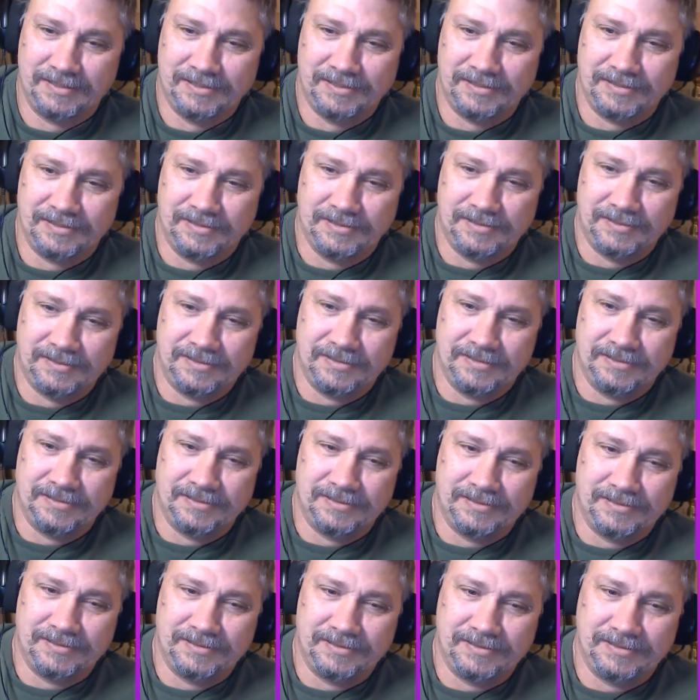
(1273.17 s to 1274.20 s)

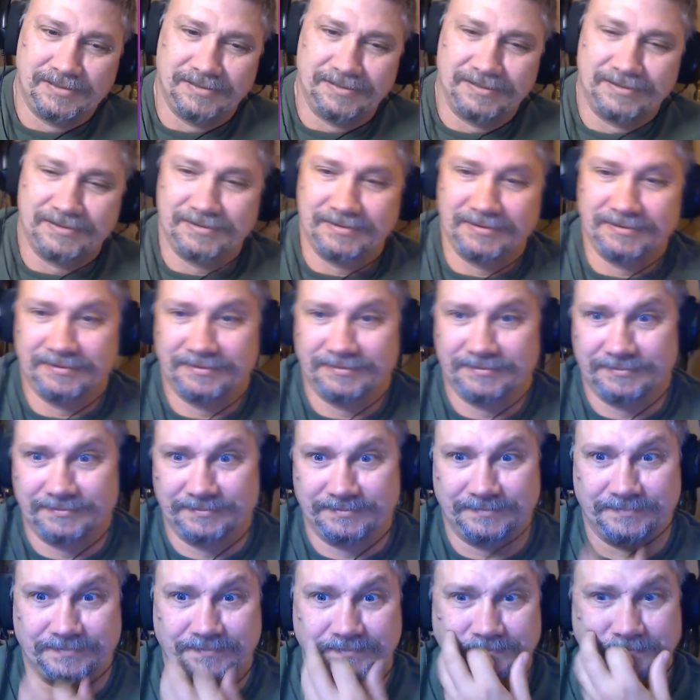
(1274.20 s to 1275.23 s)

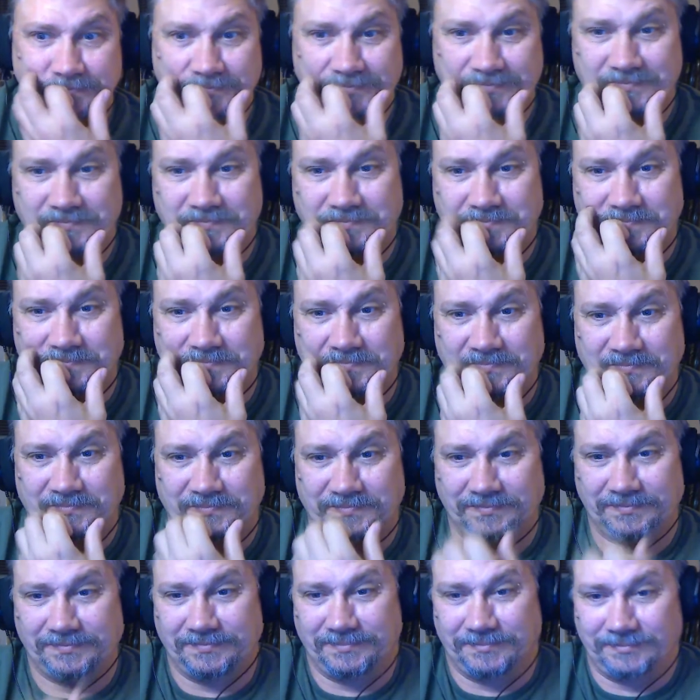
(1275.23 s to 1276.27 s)

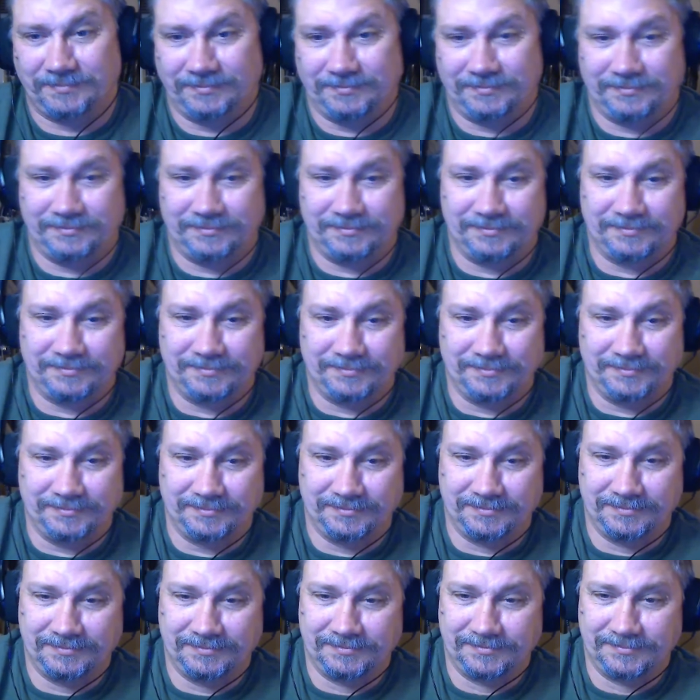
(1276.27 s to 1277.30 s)

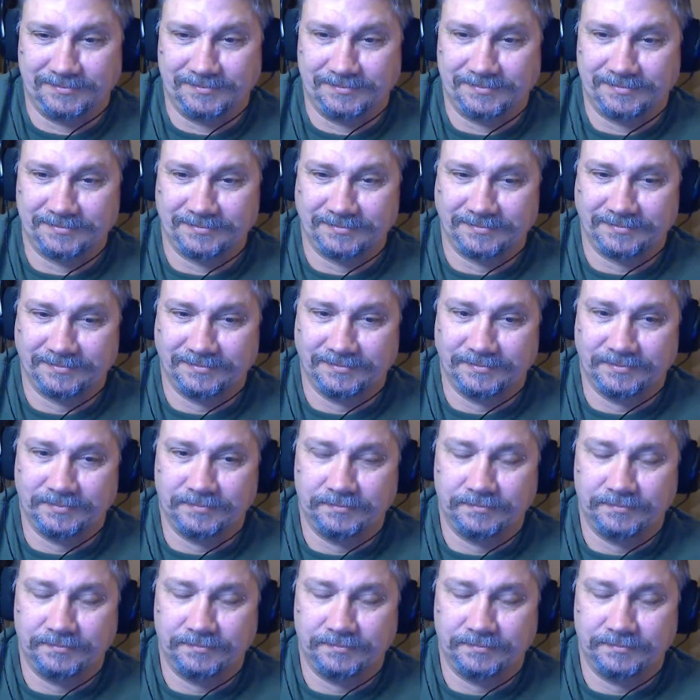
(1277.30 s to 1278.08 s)
(not speaking)